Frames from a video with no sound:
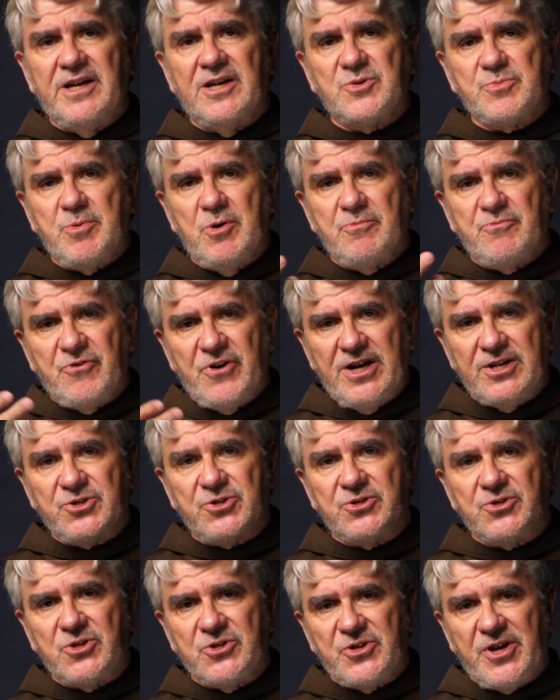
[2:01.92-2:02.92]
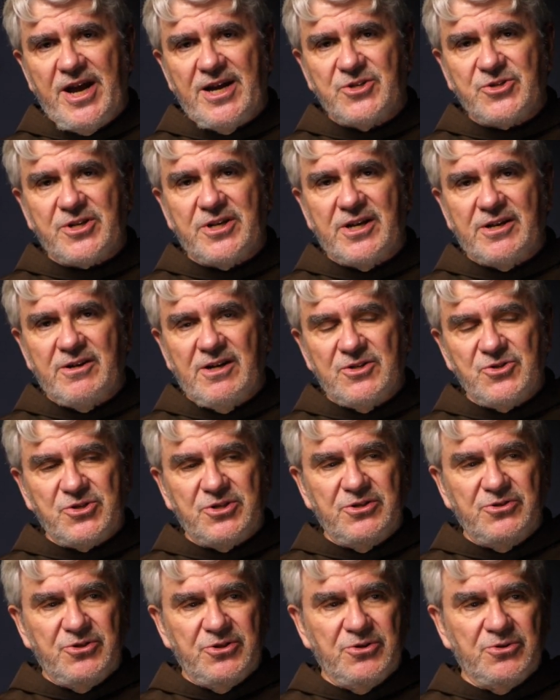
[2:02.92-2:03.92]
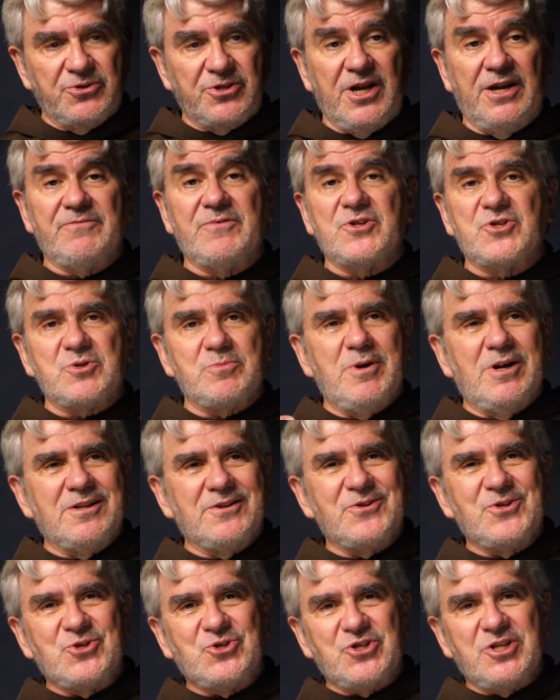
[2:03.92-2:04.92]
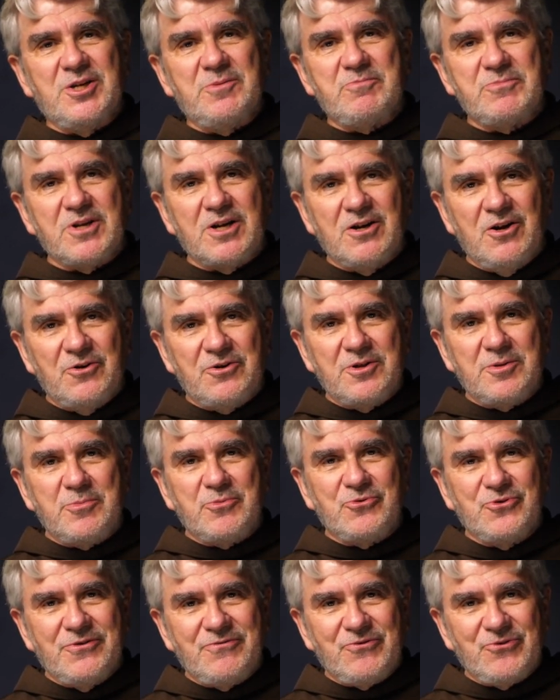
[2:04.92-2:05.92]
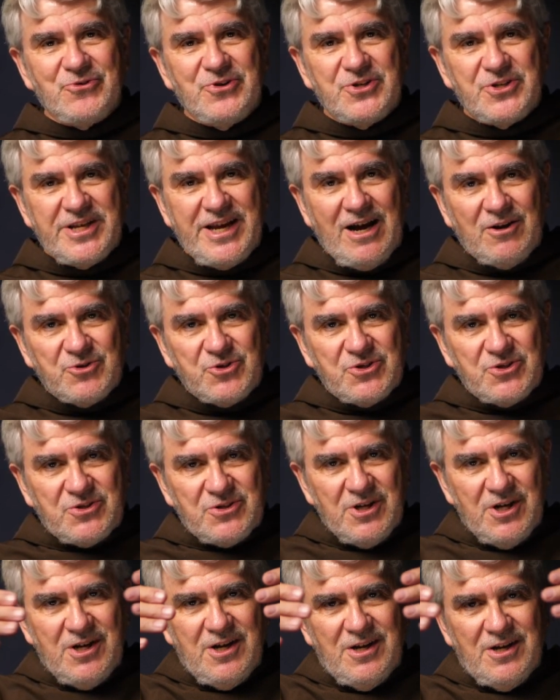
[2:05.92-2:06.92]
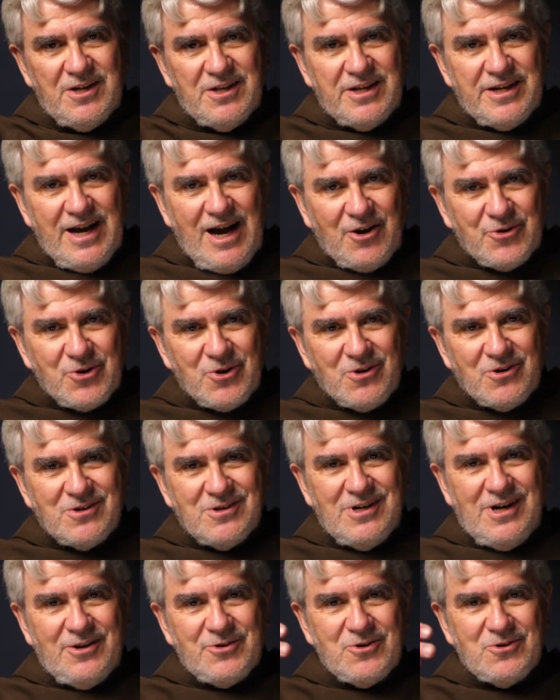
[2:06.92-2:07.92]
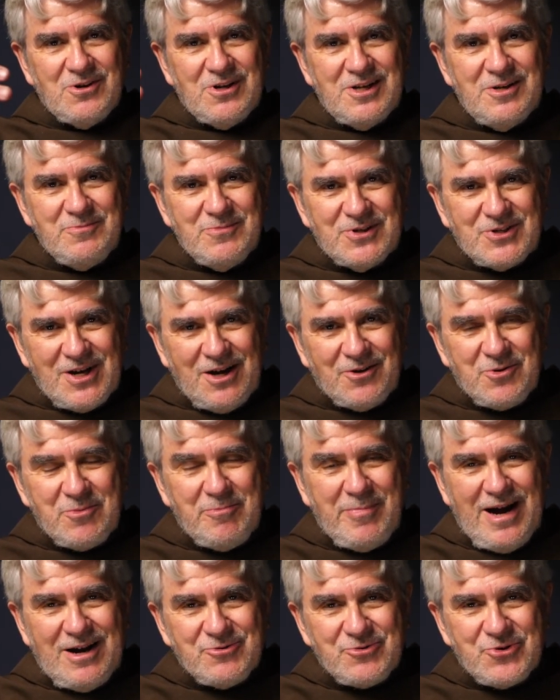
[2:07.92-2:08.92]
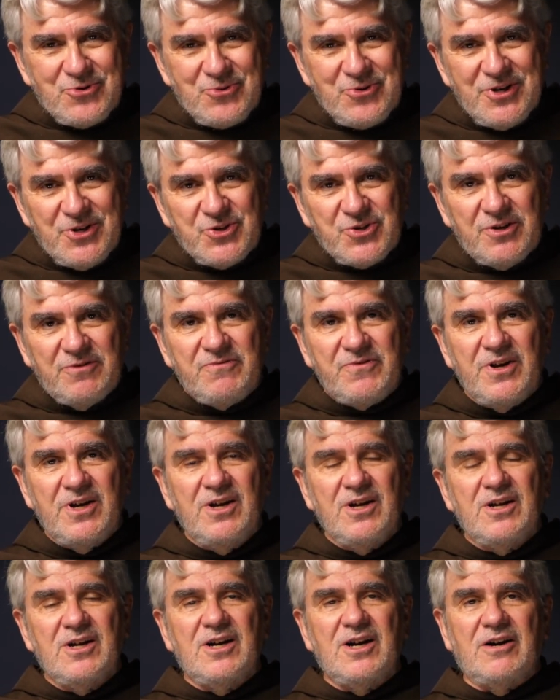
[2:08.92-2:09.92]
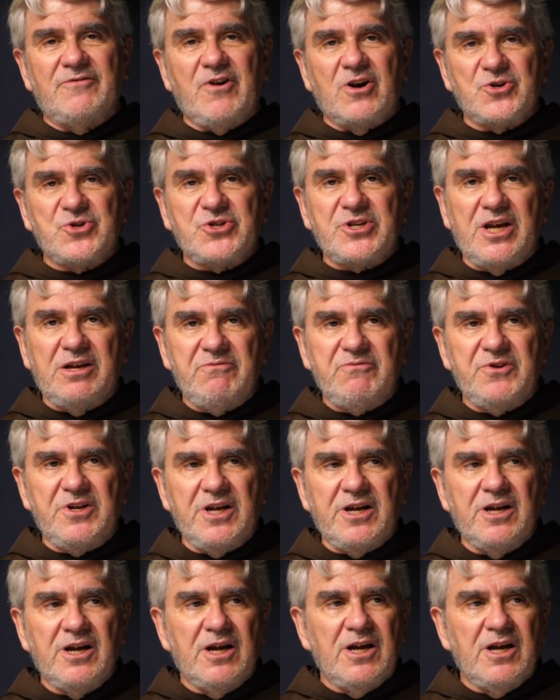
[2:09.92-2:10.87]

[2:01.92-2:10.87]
as Pope Francis is asking us to do, to have the smell of the sheep, to go to the peripheries, the outer limits, outer boundaries of our safety.